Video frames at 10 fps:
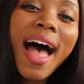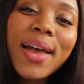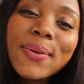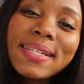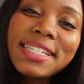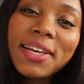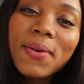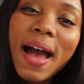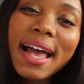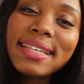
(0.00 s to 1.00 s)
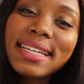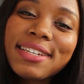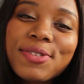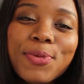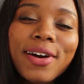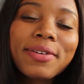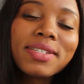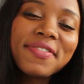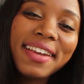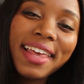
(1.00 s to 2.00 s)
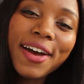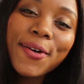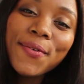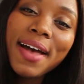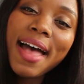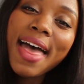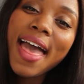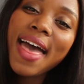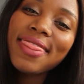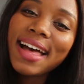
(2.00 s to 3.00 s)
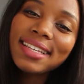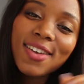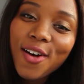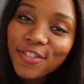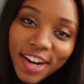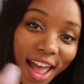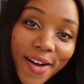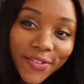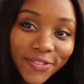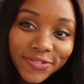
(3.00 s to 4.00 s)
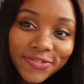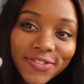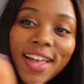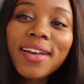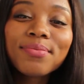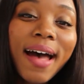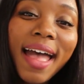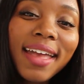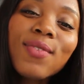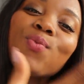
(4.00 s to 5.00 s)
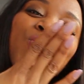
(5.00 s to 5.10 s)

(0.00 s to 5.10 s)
I will see you guys in tomorrow's video. That's all for now. Bye.